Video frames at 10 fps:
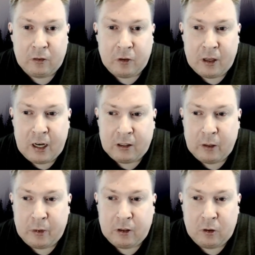for the next
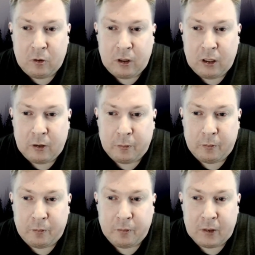episode.
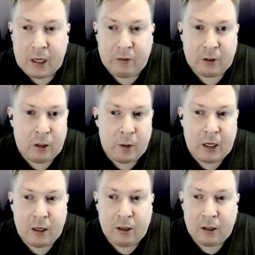Have a great
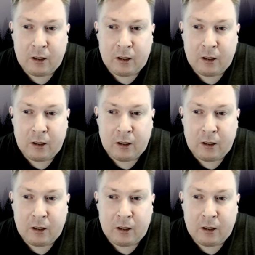weekend.